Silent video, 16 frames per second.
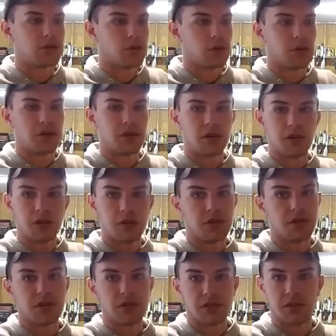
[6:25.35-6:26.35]
or you could do
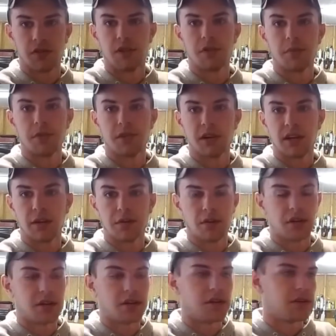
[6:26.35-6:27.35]
just the up and down
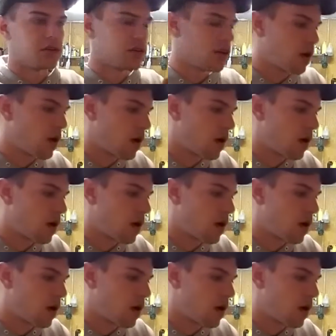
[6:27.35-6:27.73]
technique.